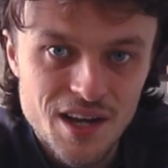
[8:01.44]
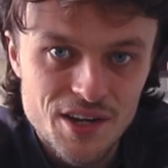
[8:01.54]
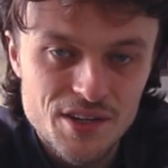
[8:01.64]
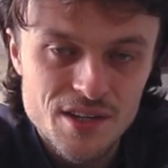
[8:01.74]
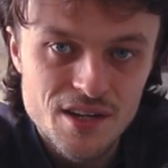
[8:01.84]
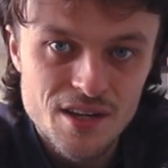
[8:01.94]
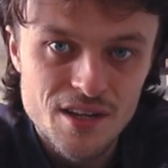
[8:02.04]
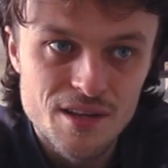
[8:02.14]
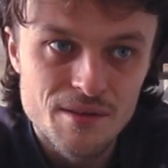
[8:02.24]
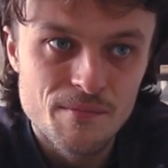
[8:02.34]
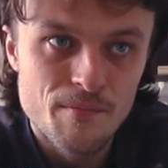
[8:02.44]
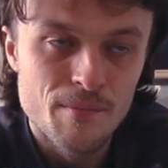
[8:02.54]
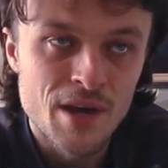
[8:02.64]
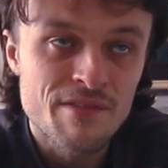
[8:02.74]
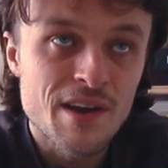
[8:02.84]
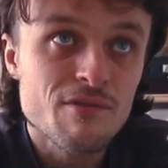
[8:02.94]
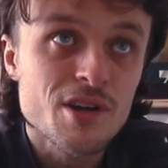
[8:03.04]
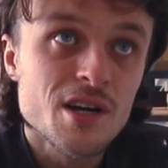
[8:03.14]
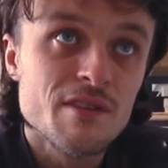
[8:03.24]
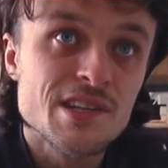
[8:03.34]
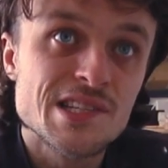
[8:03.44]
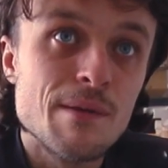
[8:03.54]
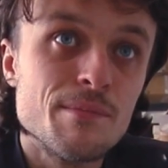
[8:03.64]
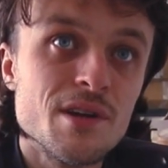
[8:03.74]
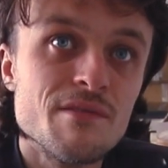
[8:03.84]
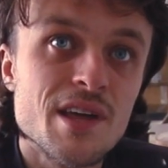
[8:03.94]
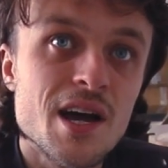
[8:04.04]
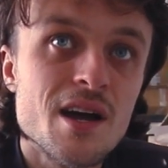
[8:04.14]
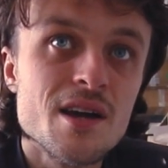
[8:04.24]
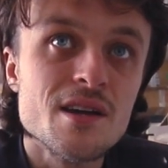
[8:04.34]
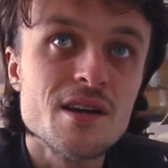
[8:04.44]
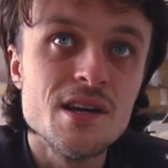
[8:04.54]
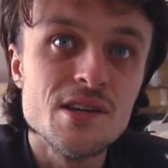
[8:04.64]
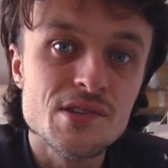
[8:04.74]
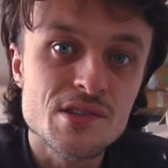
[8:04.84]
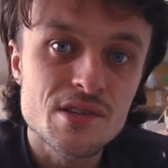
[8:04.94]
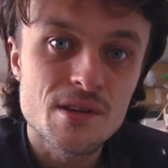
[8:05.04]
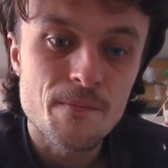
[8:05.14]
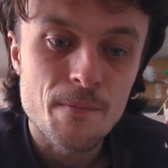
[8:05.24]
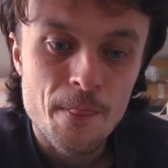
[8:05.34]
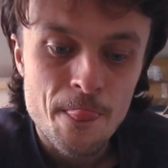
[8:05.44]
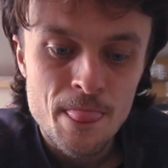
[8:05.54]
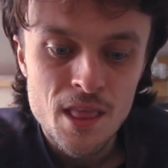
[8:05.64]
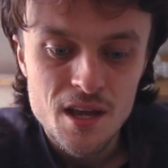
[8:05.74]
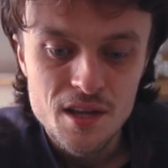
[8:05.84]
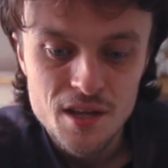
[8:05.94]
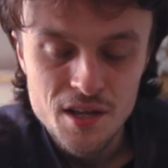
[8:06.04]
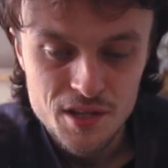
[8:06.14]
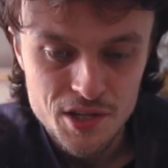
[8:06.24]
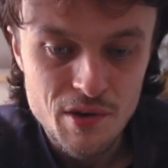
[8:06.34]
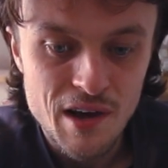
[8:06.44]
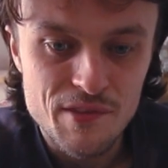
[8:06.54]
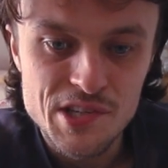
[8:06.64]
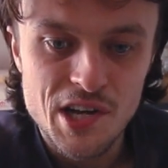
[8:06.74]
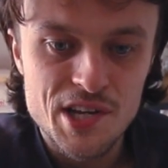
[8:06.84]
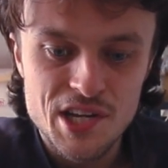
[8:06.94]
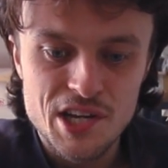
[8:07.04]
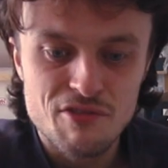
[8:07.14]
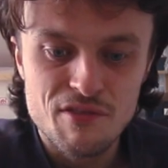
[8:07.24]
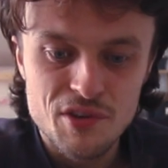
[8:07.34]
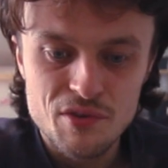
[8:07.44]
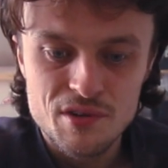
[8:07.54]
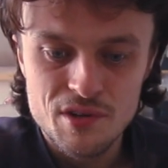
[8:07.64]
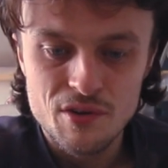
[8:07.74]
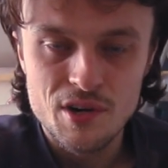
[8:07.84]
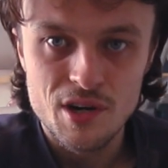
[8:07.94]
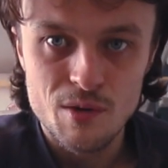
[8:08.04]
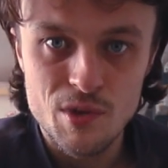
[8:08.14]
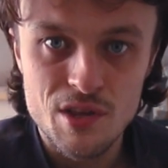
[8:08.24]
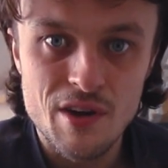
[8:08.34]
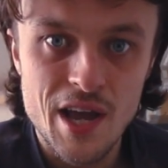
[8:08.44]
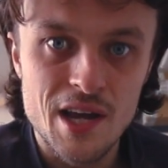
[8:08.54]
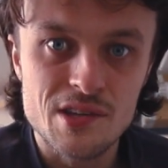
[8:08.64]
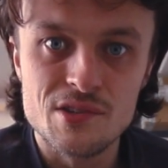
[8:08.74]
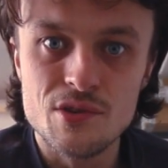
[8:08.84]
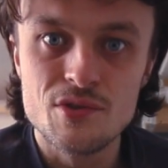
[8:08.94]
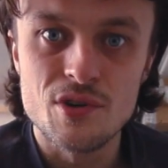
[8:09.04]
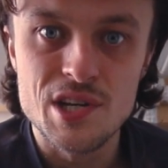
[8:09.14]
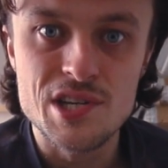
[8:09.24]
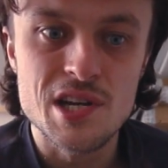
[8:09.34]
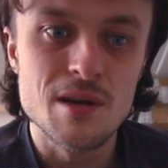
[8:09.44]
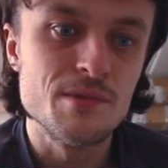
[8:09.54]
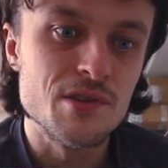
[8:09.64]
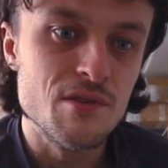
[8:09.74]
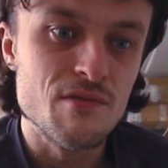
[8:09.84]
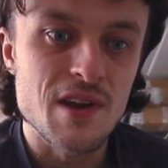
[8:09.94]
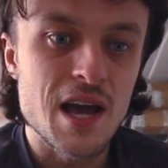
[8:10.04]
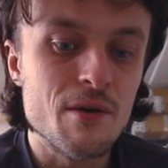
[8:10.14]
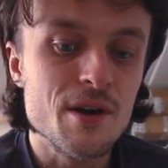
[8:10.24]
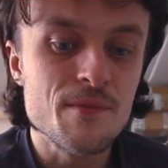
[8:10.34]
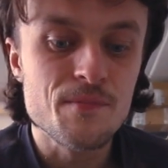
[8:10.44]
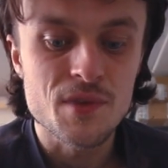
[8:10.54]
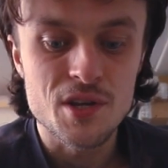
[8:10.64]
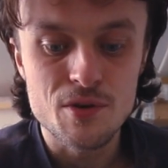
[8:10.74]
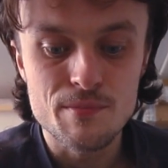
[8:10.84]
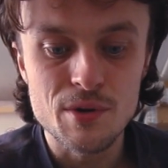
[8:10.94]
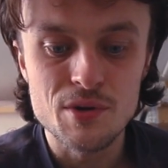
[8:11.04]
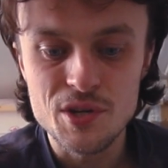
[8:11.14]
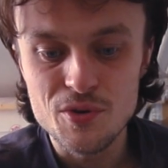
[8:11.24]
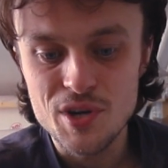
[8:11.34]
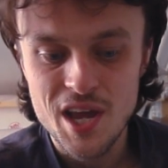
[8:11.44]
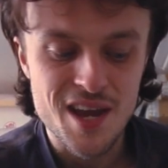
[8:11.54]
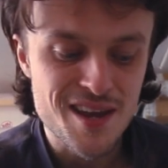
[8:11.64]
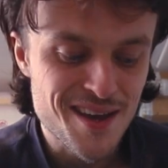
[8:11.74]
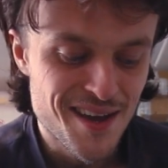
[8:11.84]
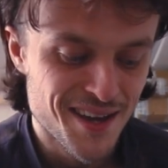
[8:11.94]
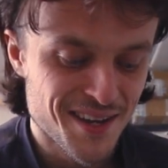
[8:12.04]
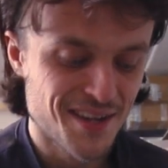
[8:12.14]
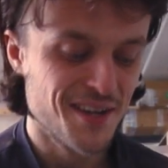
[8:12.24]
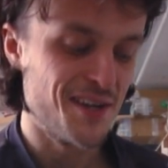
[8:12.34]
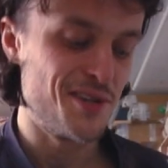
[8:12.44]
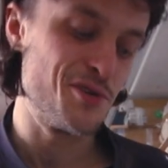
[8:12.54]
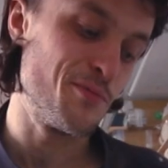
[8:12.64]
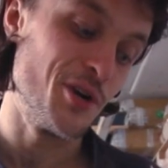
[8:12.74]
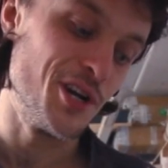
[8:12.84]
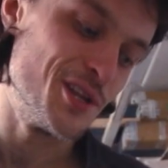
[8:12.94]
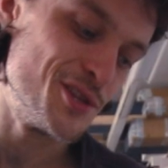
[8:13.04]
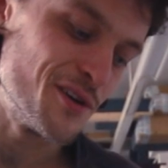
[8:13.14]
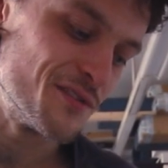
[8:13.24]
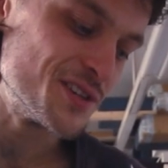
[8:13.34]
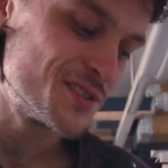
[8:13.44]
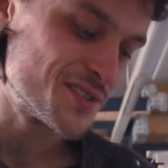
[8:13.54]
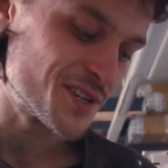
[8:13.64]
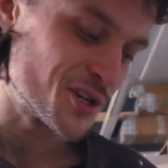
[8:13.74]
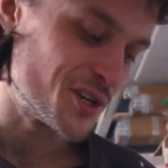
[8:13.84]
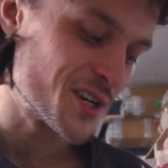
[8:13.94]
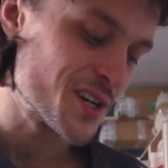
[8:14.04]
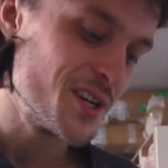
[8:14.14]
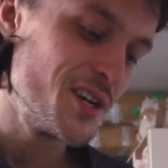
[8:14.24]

And my favourite kind of example of that is you have this idea of you're cooking with your eggs and your chalky chips and your flour, and you're building your cake and you're putting it in the oven to cook.